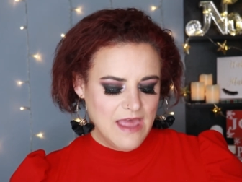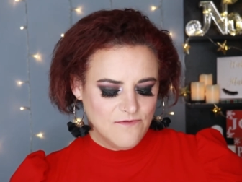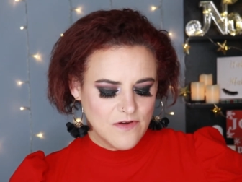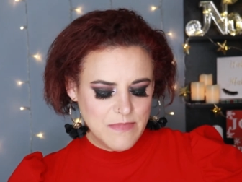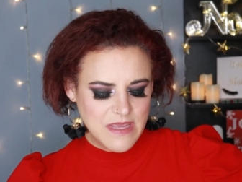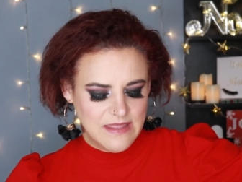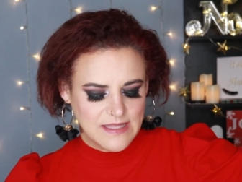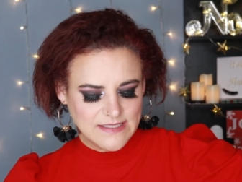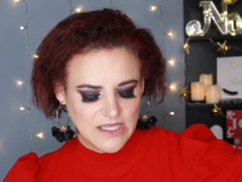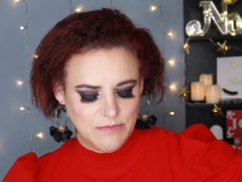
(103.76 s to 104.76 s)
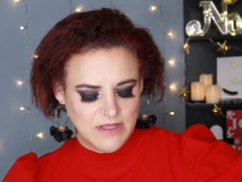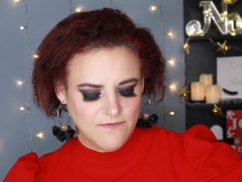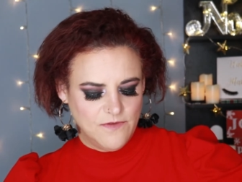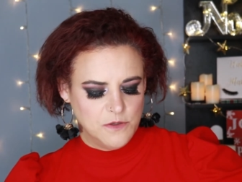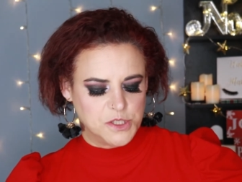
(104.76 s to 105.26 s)
And for me, that's gonna be the
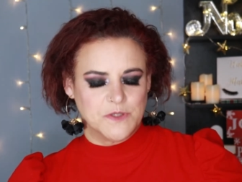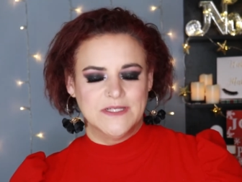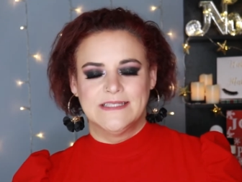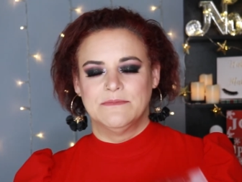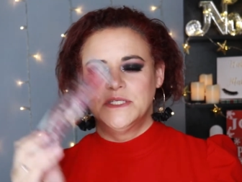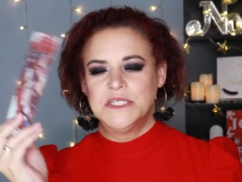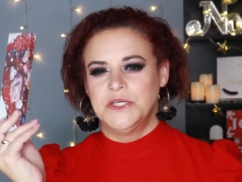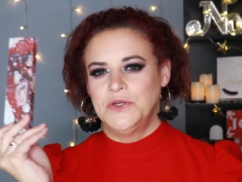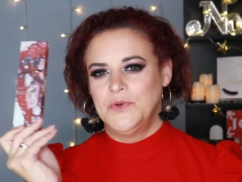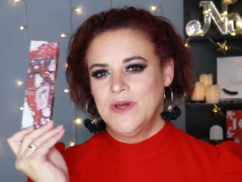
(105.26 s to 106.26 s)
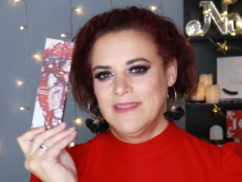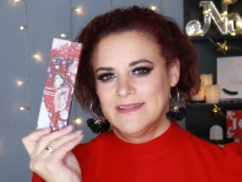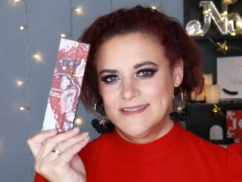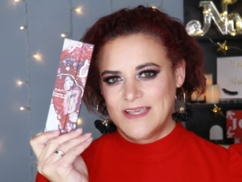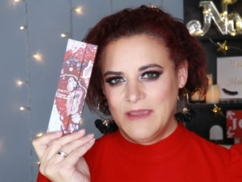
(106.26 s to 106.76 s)
Futurism 2, the
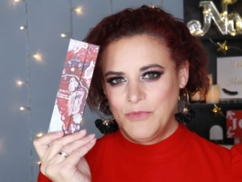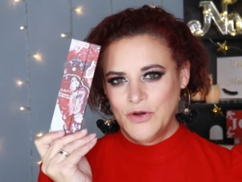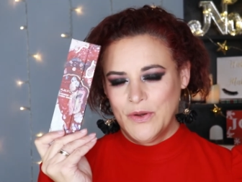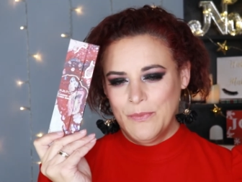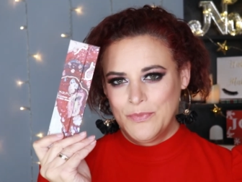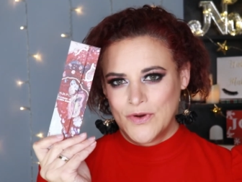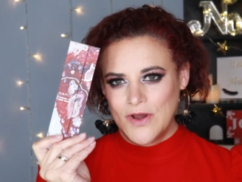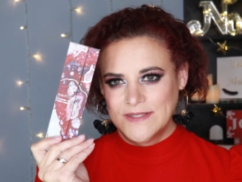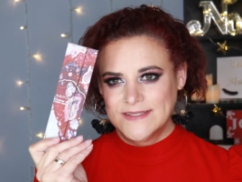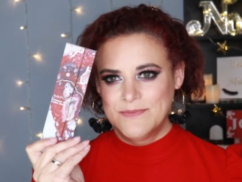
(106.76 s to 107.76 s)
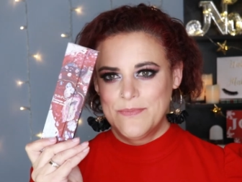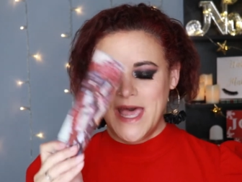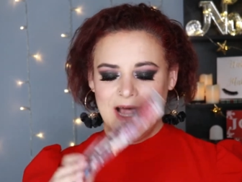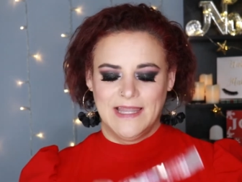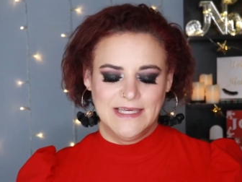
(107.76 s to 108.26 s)
Cyber Bronze
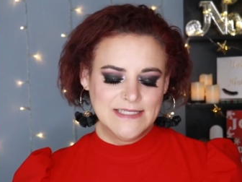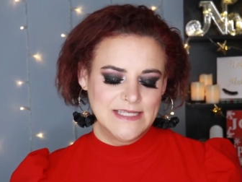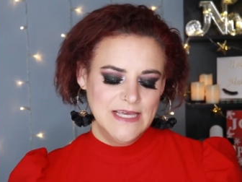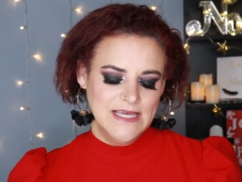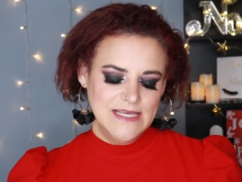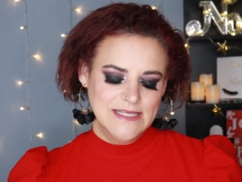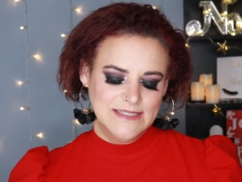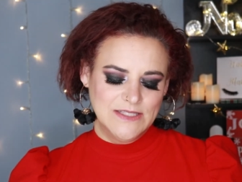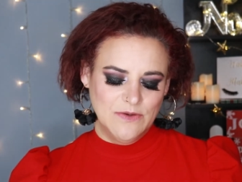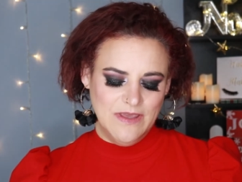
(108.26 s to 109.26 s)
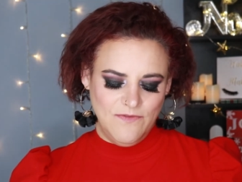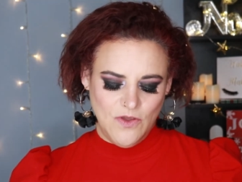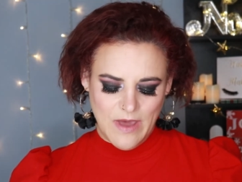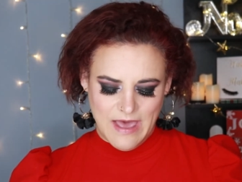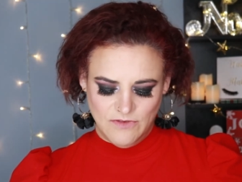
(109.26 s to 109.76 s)
Palette. So if
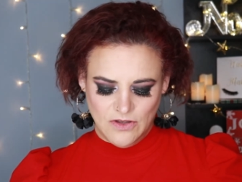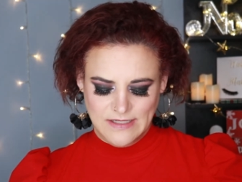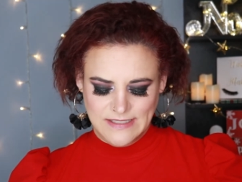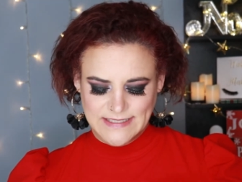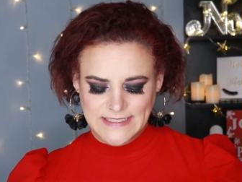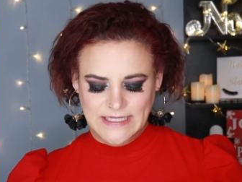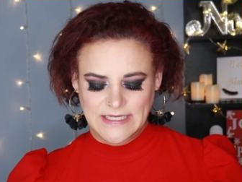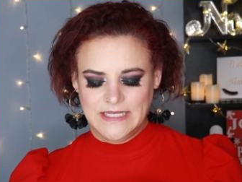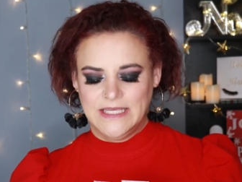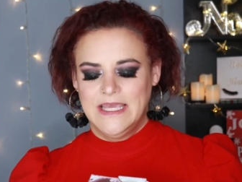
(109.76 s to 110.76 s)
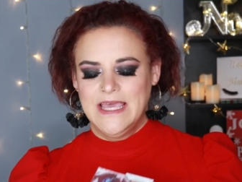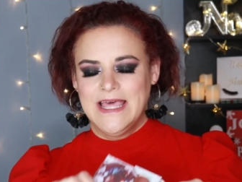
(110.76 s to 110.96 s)
you have not seen